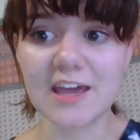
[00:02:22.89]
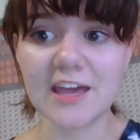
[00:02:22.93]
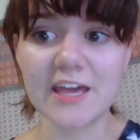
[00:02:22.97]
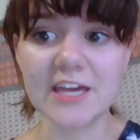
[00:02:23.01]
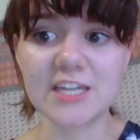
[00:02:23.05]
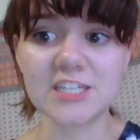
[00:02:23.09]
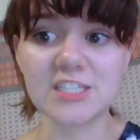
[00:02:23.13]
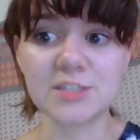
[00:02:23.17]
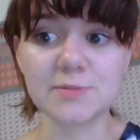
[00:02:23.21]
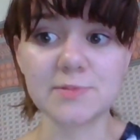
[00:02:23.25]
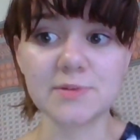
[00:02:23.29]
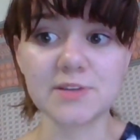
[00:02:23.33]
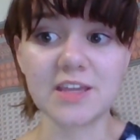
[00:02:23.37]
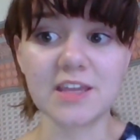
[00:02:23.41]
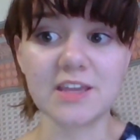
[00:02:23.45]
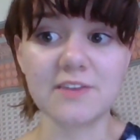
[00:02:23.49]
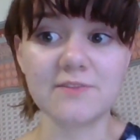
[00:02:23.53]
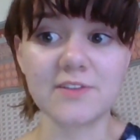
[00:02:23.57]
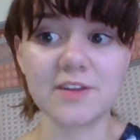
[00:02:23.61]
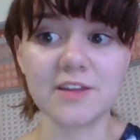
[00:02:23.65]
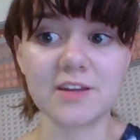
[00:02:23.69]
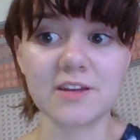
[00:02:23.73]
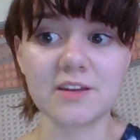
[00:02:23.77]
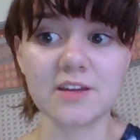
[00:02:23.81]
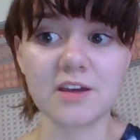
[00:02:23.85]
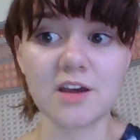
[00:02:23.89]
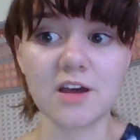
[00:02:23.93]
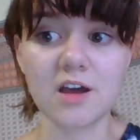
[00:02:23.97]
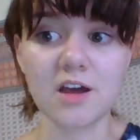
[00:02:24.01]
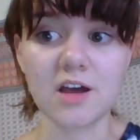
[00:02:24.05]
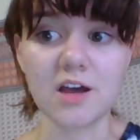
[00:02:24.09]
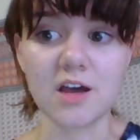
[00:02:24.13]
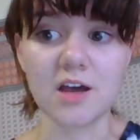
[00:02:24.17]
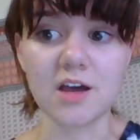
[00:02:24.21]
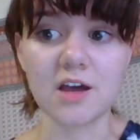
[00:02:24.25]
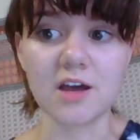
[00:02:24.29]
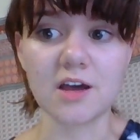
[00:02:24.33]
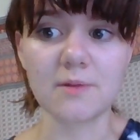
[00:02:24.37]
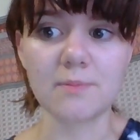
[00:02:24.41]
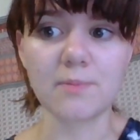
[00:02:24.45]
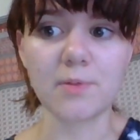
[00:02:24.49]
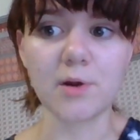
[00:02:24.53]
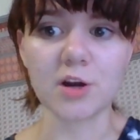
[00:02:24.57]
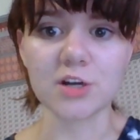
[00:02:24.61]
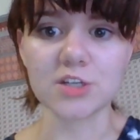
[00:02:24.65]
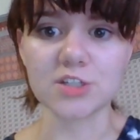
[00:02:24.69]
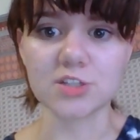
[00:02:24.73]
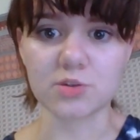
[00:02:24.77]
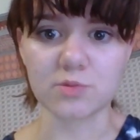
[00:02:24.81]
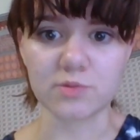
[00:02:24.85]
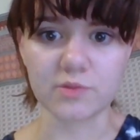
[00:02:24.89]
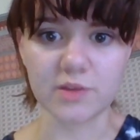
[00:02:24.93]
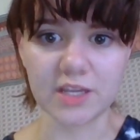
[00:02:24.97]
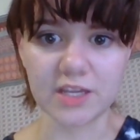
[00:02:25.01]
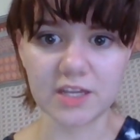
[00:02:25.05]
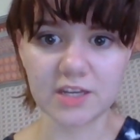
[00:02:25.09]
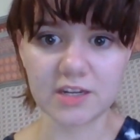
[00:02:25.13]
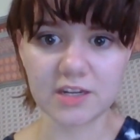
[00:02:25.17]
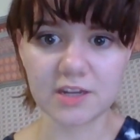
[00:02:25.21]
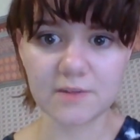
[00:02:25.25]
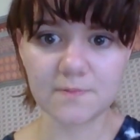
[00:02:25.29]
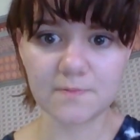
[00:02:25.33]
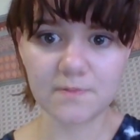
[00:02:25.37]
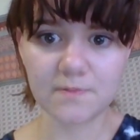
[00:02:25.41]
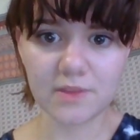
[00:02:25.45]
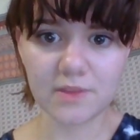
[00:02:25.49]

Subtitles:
and she'll be given a part to read.